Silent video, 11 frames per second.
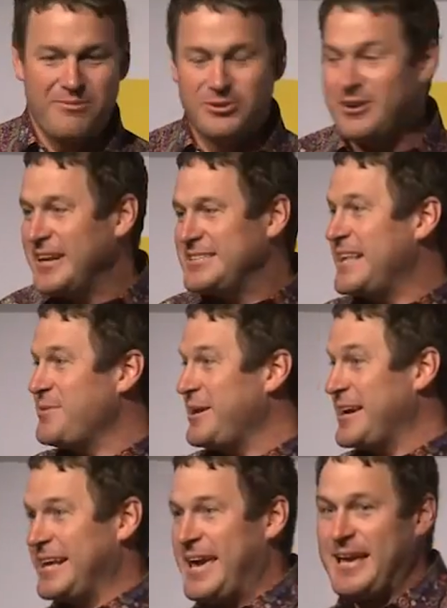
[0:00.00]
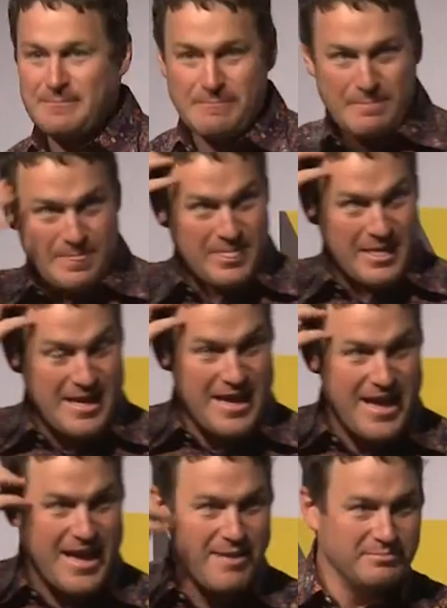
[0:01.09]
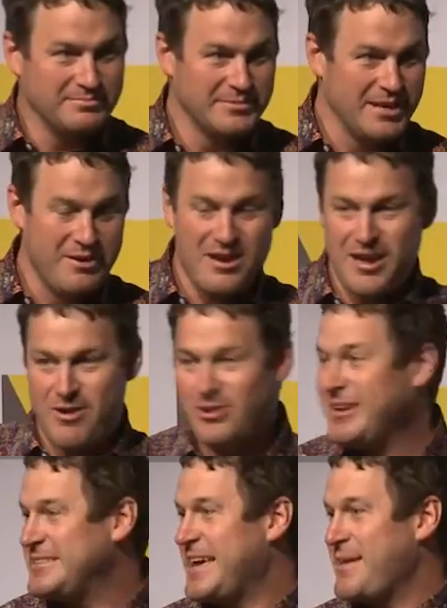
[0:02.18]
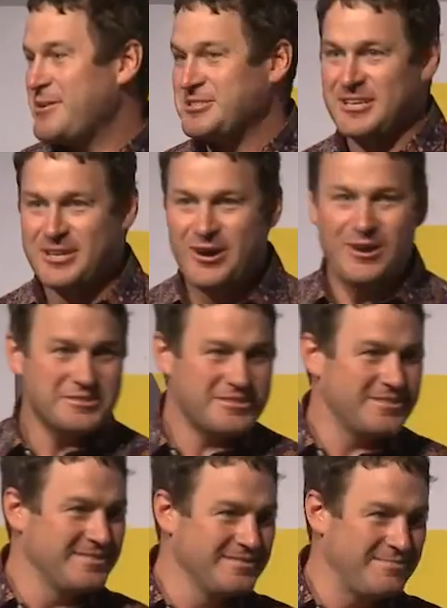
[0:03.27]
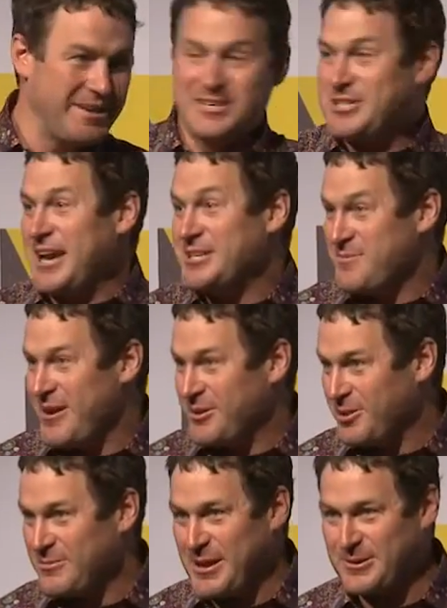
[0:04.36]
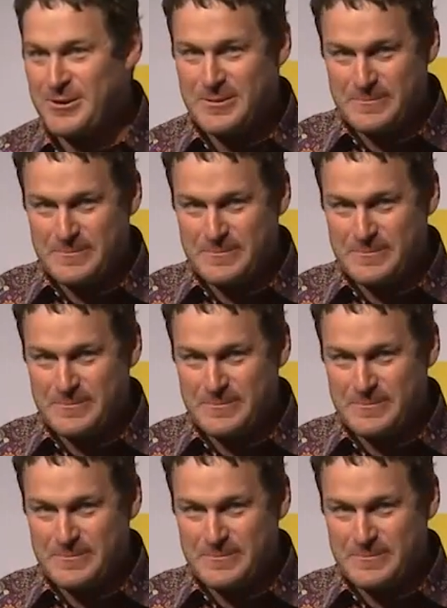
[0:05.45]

going to tell you what you're going to get, and we're not going to tell you how much it's going to cost, but you can change your mind all the way through.